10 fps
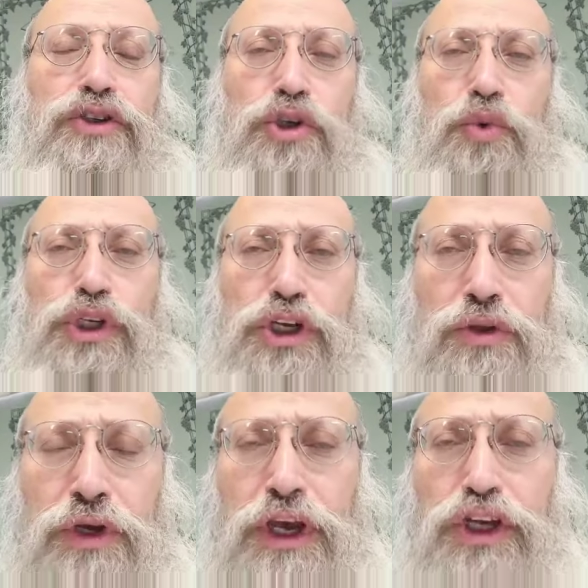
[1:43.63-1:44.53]
Jewish
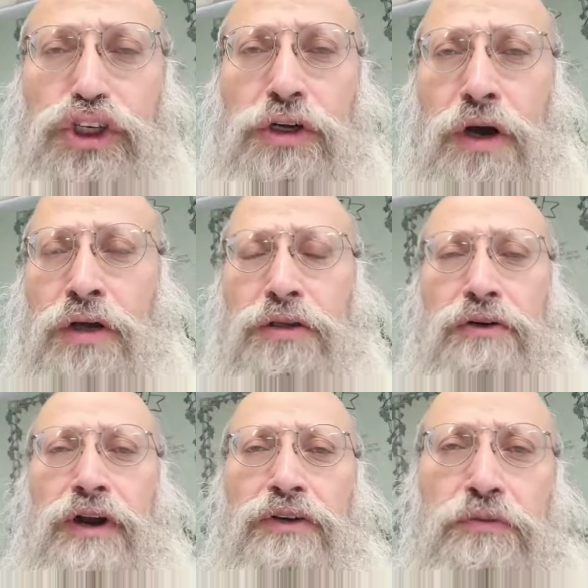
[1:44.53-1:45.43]
education
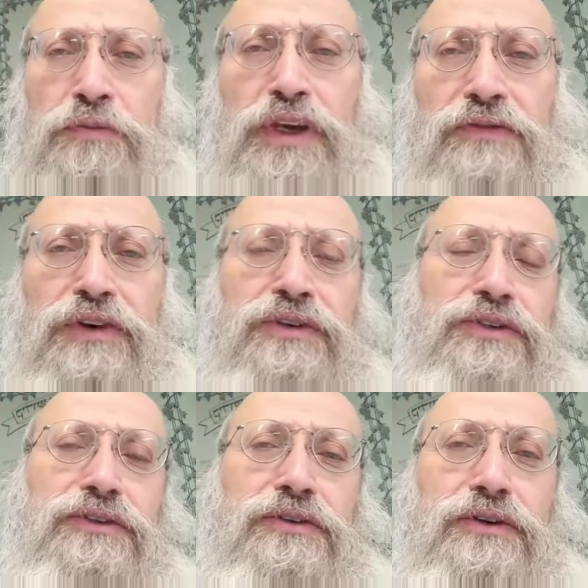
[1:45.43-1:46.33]
underground,
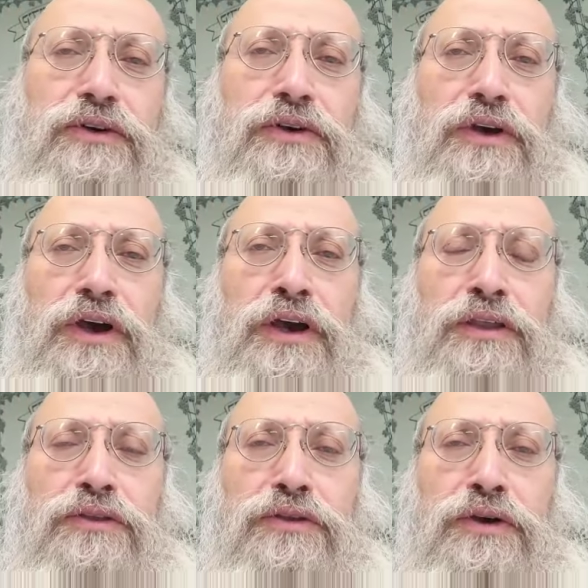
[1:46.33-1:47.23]
mikvahs
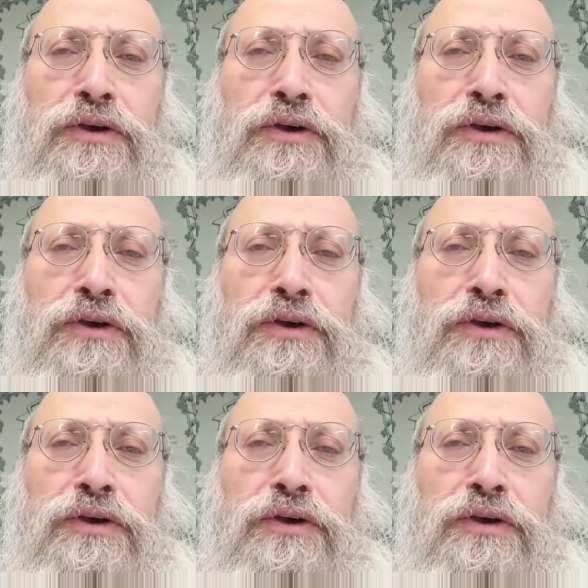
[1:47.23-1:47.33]
and